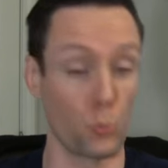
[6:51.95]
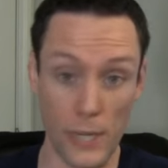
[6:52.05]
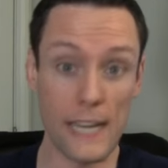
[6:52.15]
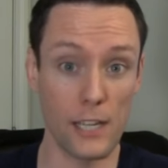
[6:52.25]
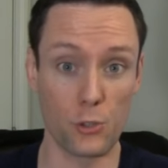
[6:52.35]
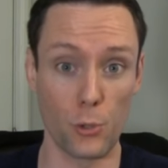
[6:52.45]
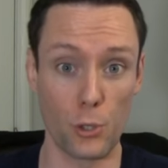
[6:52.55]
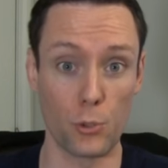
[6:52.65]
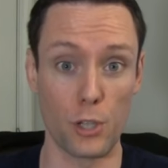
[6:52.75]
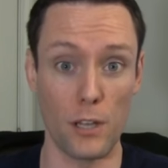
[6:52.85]

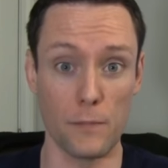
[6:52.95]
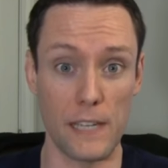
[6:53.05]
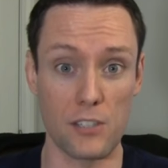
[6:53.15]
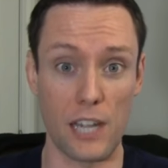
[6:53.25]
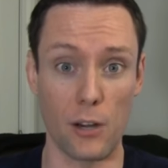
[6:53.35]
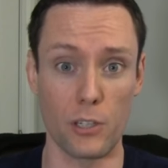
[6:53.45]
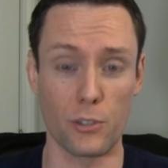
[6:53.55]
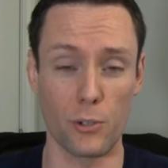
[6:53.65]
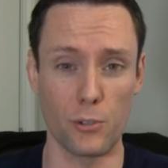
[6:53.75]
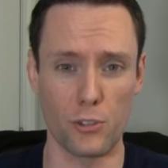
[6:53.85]
reintroduce all of these
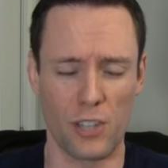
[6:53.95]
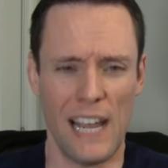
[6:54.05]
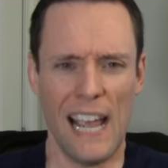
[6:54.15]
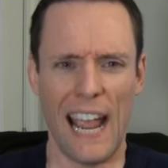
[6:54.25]
characters,